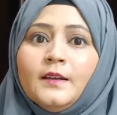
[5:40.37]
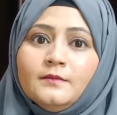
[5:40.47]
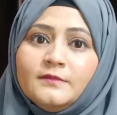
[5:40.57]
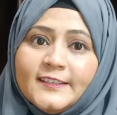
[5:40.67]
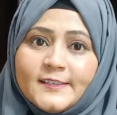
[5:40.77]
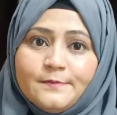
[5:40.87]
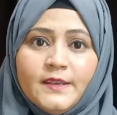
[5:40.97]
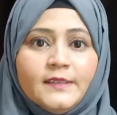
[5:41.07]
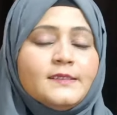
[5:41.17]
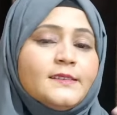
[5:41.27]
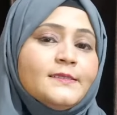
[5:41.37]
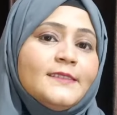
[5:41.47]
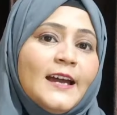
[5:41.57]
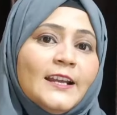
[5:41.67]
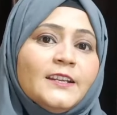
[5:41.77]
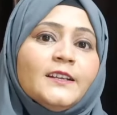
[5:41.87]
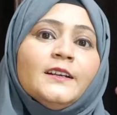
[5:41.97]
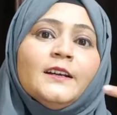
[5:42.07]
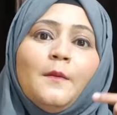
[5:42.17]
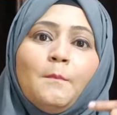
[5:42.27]
this means that
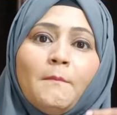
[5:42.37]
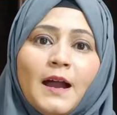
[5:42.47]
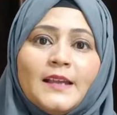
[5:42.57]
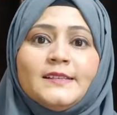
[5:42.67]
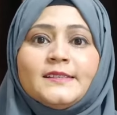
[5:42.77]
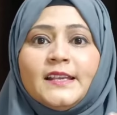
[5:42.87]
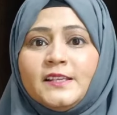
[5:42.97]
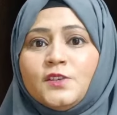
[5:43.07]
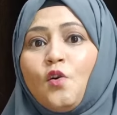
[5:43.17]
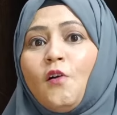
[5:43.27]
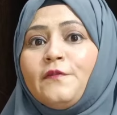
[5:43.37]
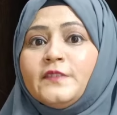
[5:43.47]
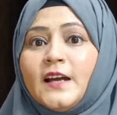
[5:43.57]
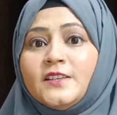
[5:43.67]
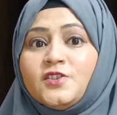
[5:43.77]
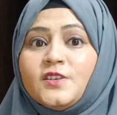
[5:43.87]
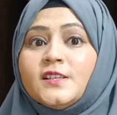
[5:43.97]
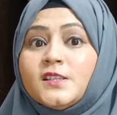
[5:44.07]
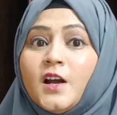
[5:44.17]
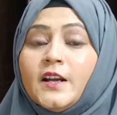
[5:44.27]
my sense of touch is
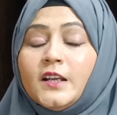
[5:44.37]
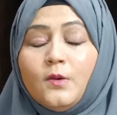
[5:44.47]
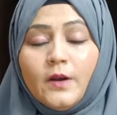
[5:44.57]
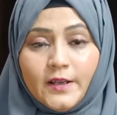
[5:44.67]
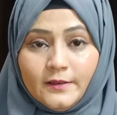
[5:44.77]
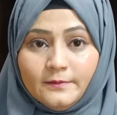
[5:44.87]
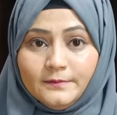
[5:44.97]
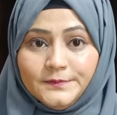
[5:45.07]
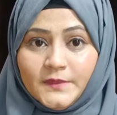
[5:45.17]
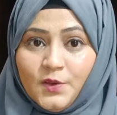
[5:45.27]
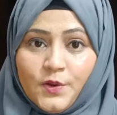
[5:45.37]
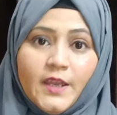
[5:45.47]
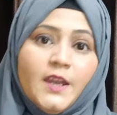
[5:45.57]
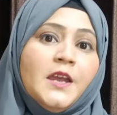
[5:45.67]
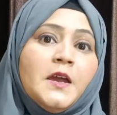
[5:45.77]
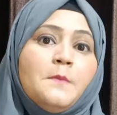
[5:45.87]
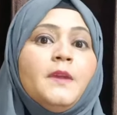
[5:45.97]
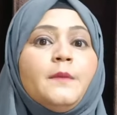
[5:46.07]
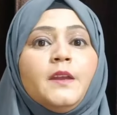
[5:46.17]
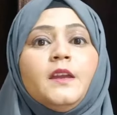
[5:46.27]
not good. Okay.
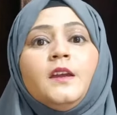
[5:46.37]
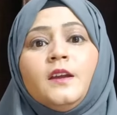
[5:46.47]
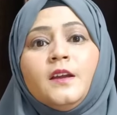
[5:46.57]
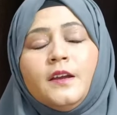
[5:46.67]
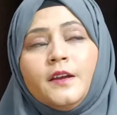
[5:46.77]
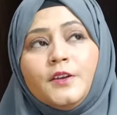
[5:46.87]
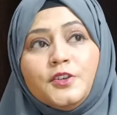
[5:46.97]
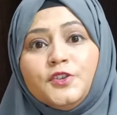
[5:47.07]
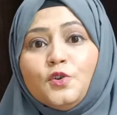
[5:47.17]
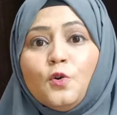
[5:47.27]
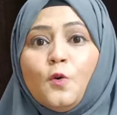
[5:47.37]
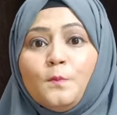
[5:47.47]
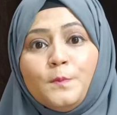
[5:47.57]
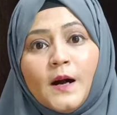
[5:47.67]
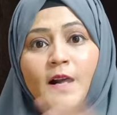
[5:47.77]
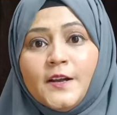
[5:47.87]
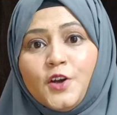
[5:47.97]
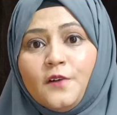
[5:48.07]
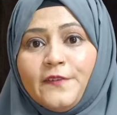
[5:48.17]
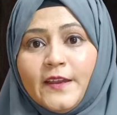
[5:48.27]
Maybe you burn
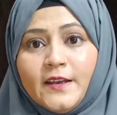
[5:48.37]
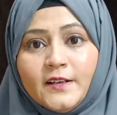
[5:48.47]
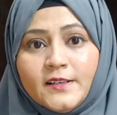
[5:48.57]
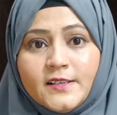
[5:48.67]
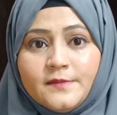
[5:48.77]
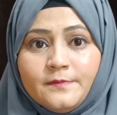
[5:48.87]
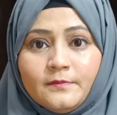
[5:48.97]
your fingers.